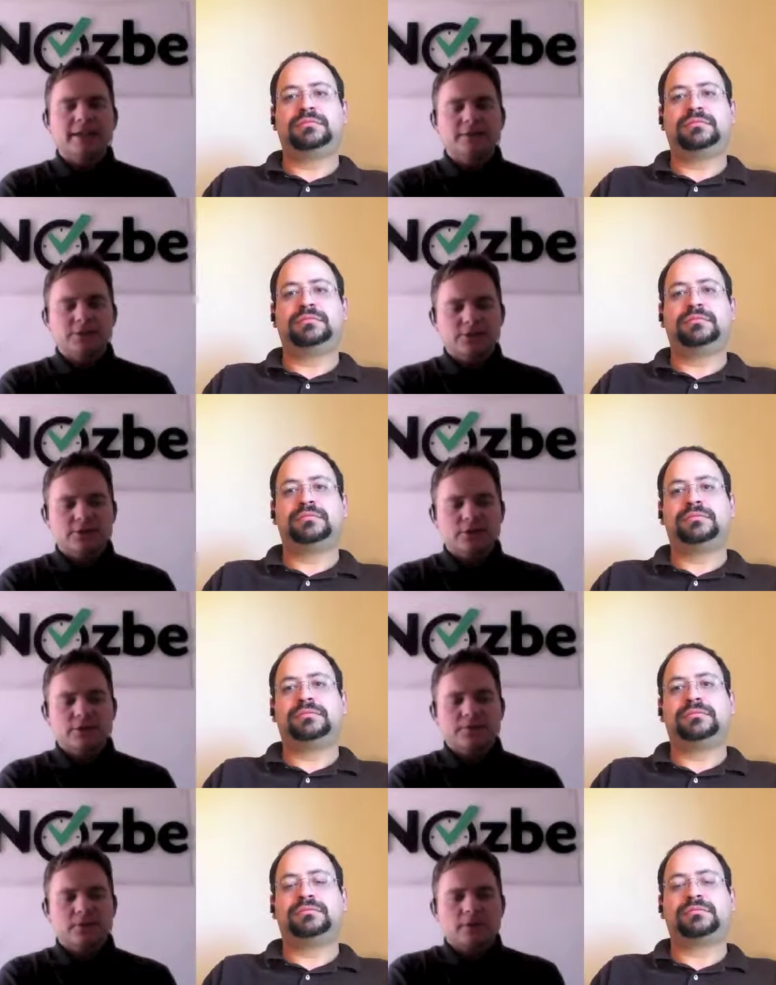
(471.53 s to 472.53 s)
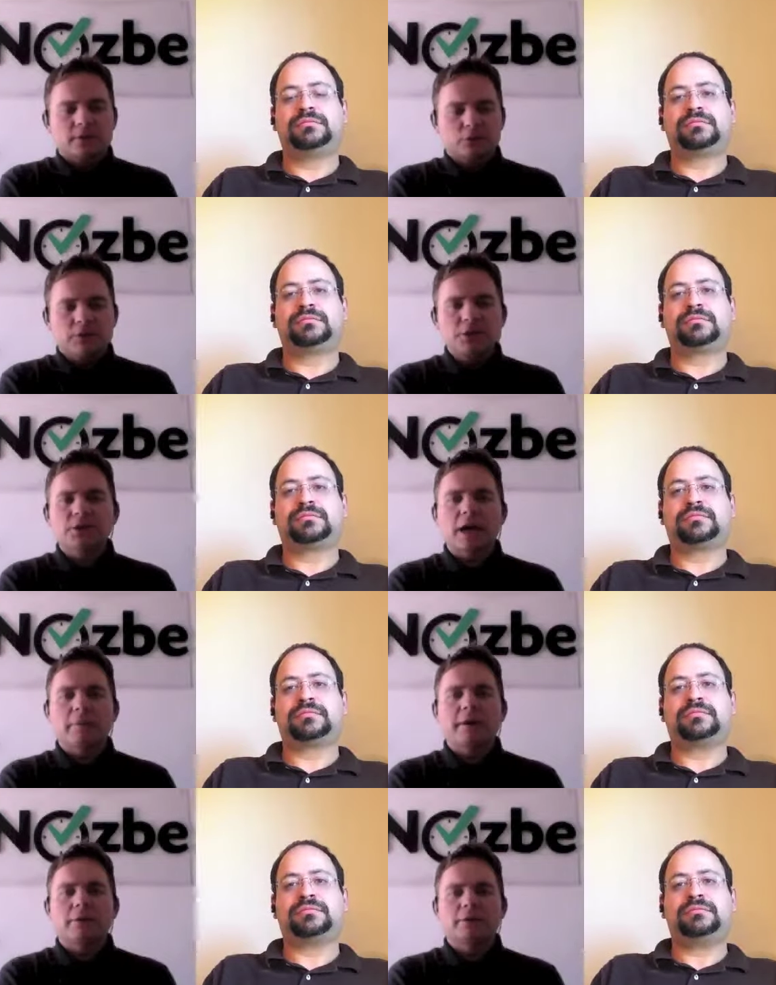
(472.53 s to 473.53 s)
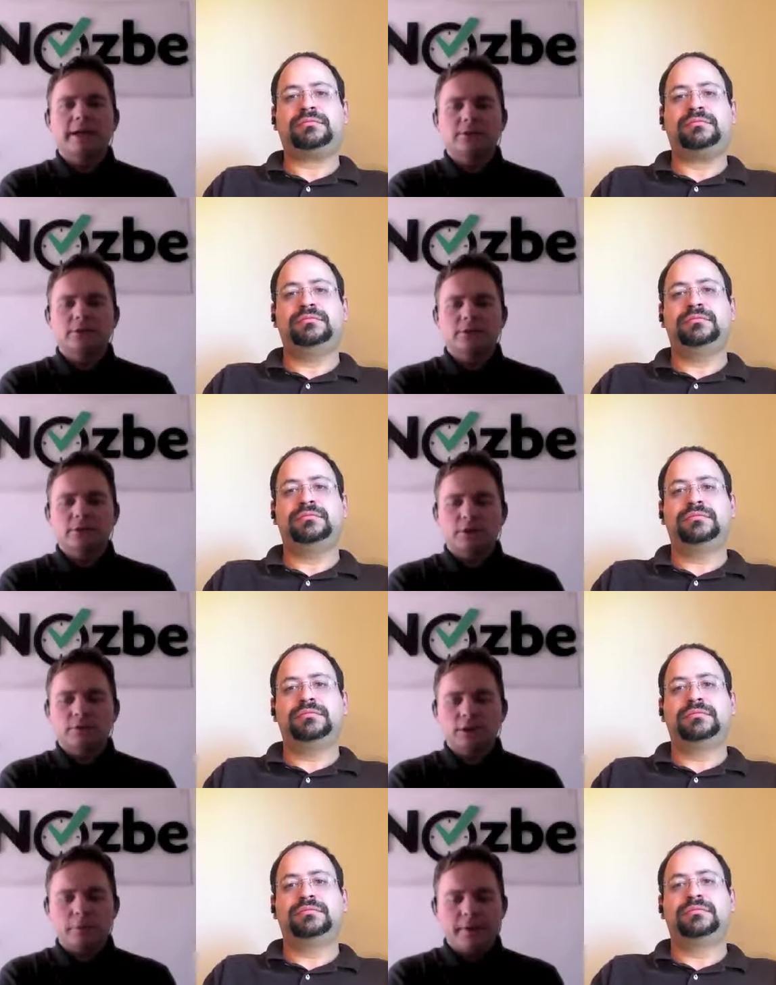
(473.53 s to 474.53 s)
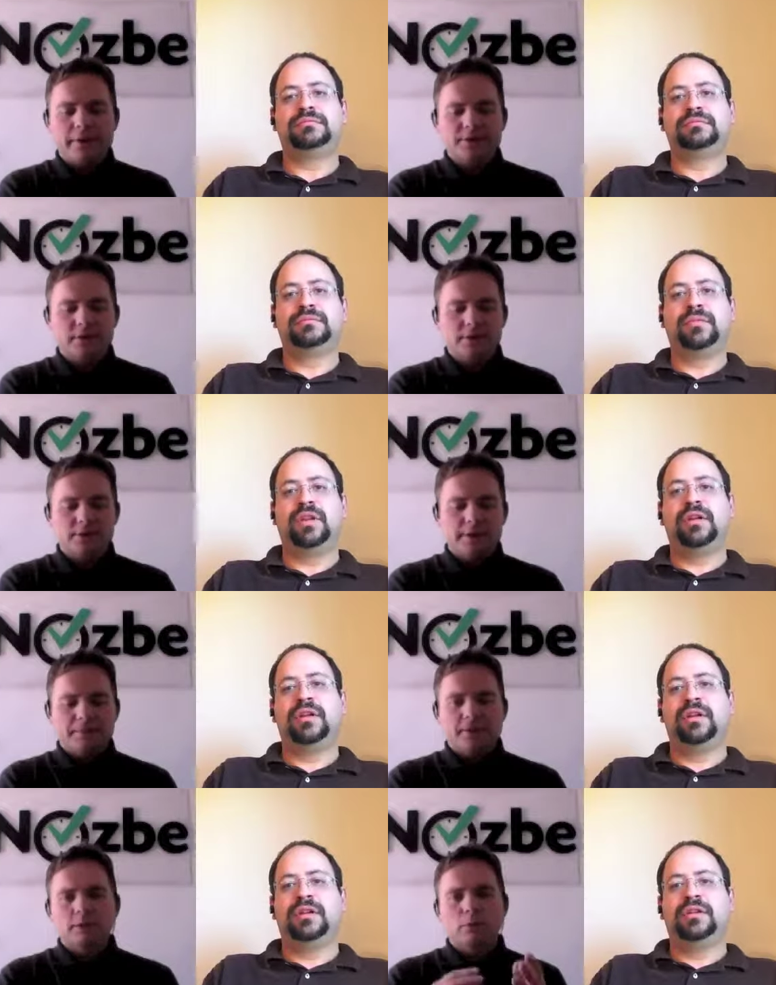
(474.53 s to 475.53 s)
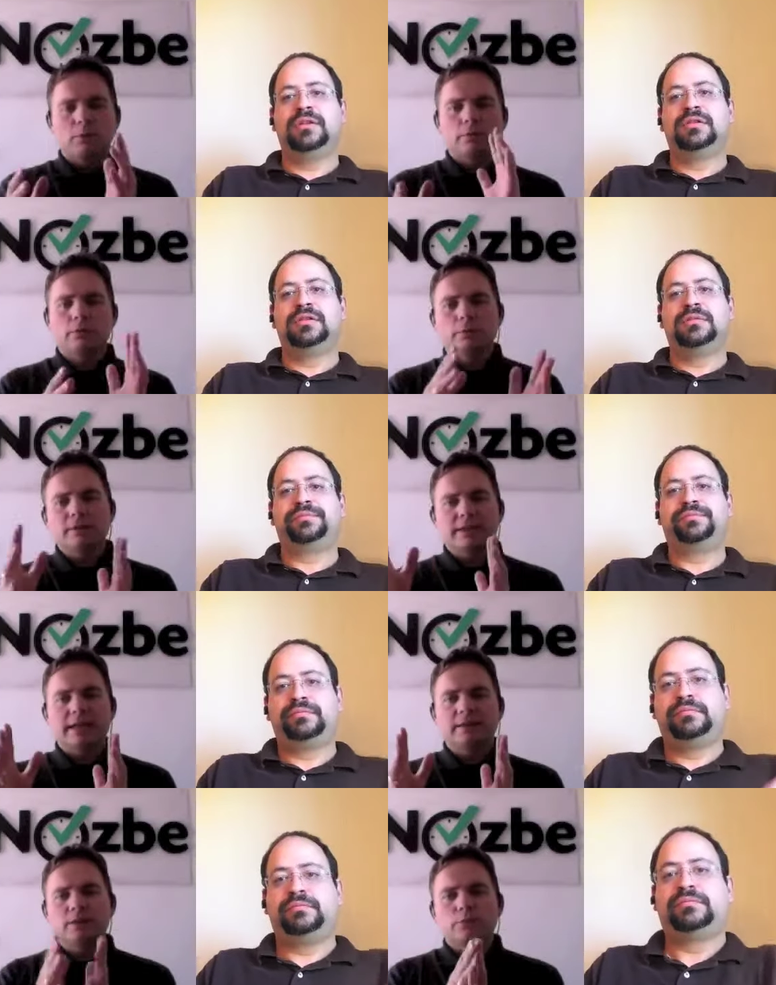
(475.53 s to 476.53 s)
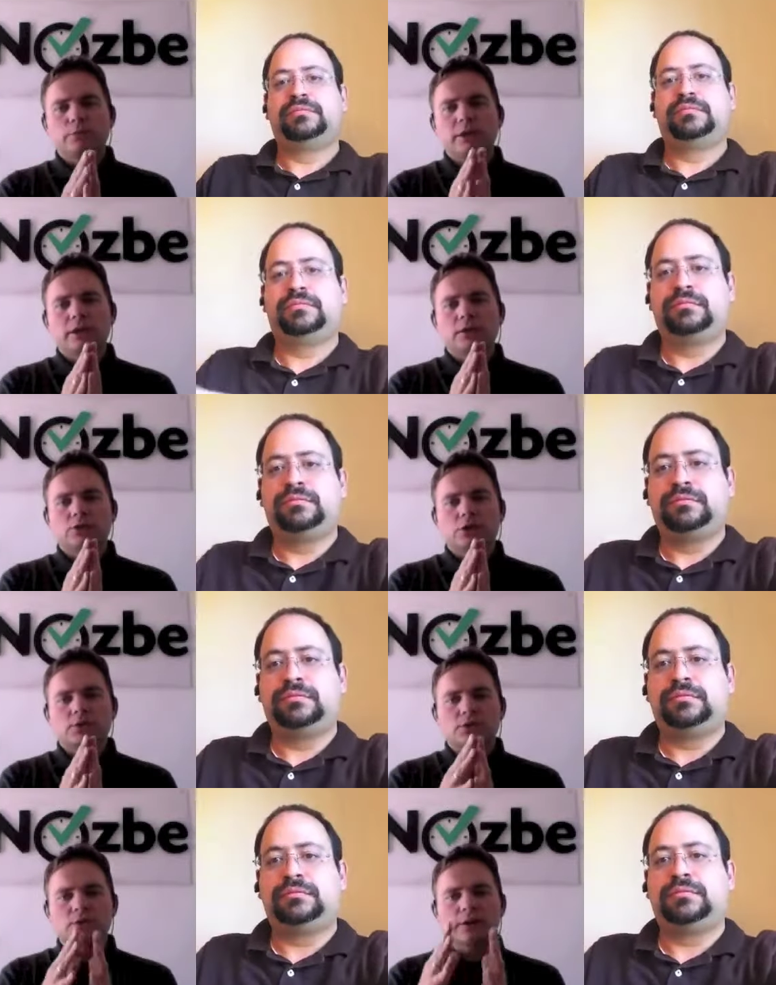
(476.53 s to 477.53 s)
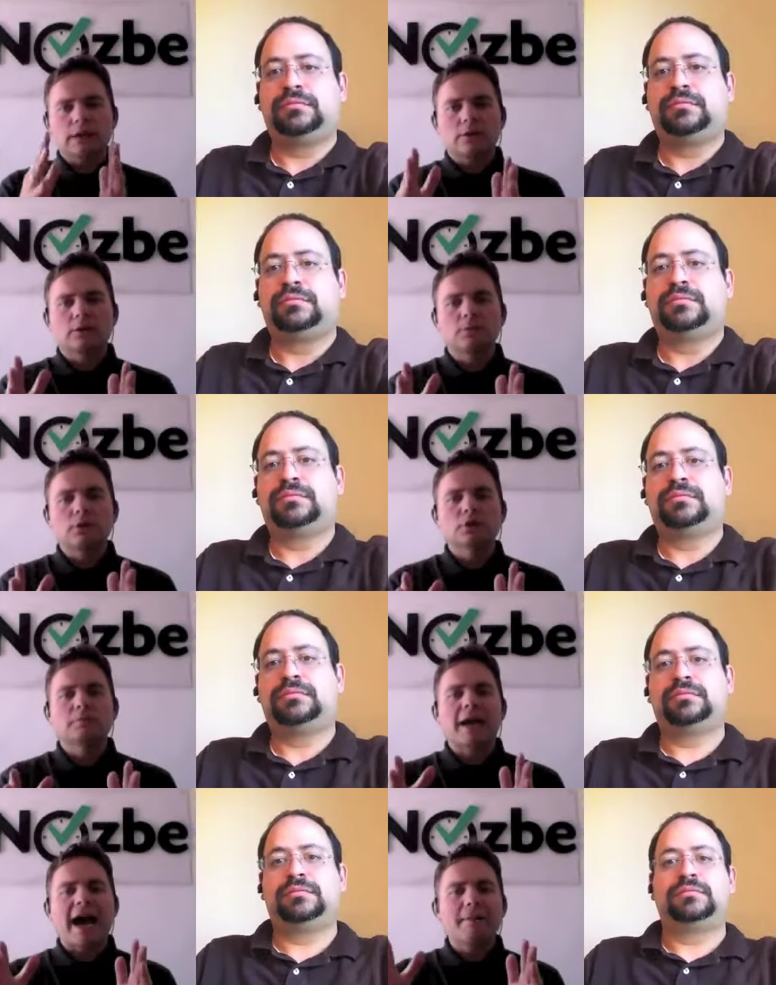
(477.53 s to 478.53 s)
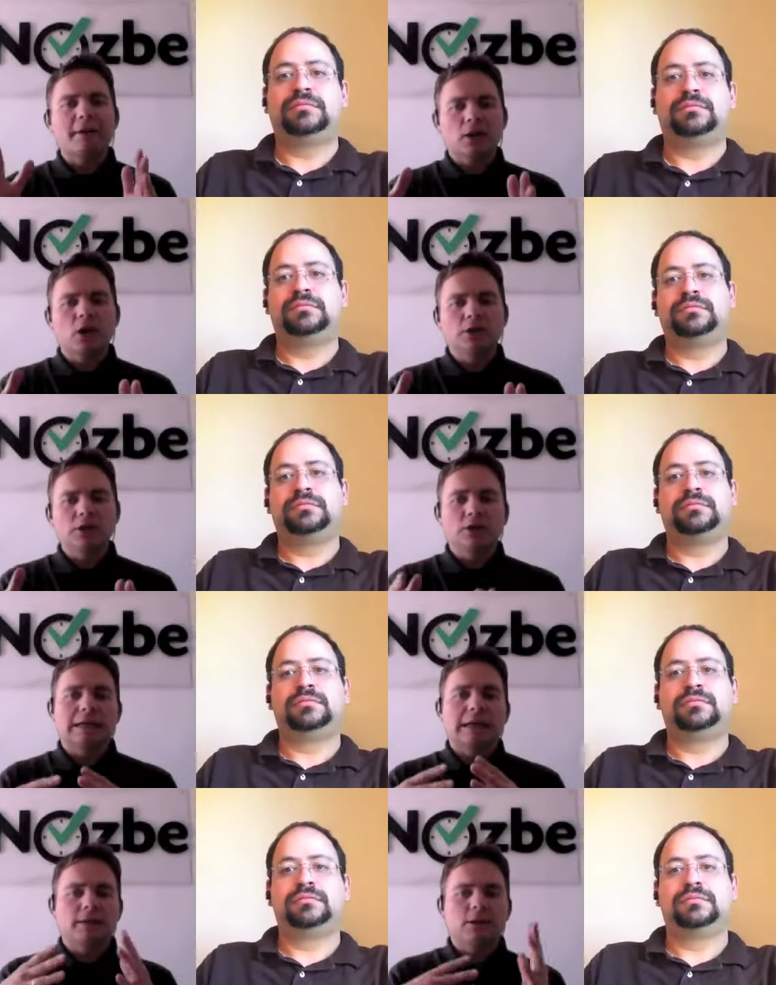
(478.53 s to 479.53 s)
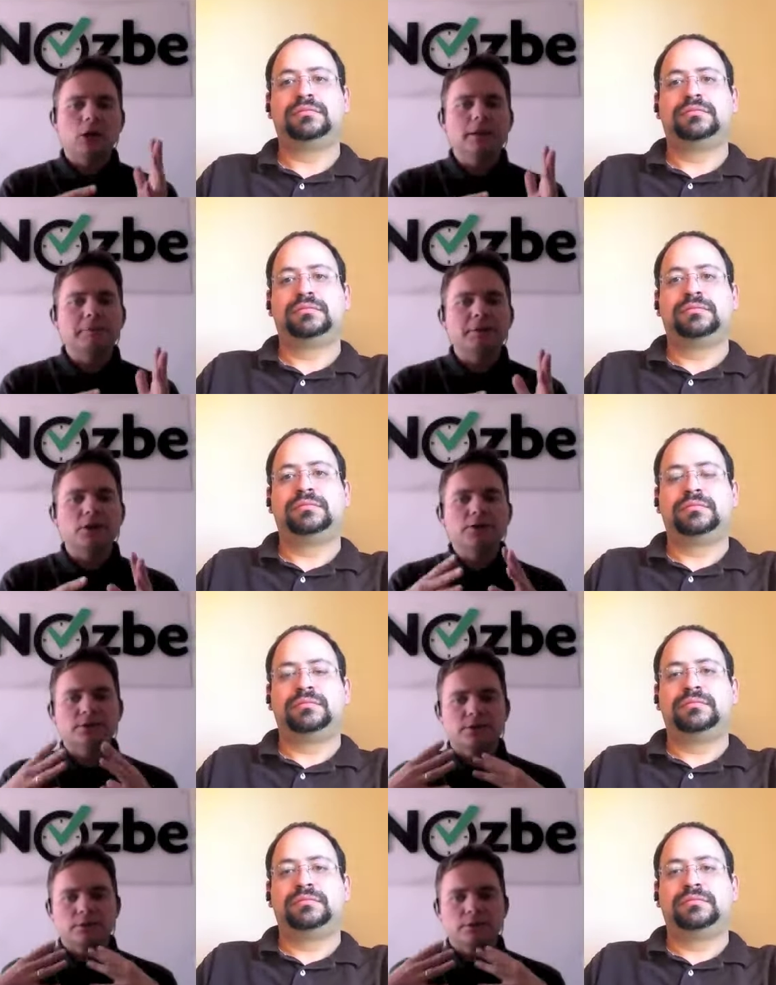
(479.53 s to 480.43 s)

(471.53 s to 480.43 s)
Speaker 1: And just to, you know, to finish it up, I would like to, you know, give the comparison because what we said that we chose the title of the book to be iPad only, not tablet only, because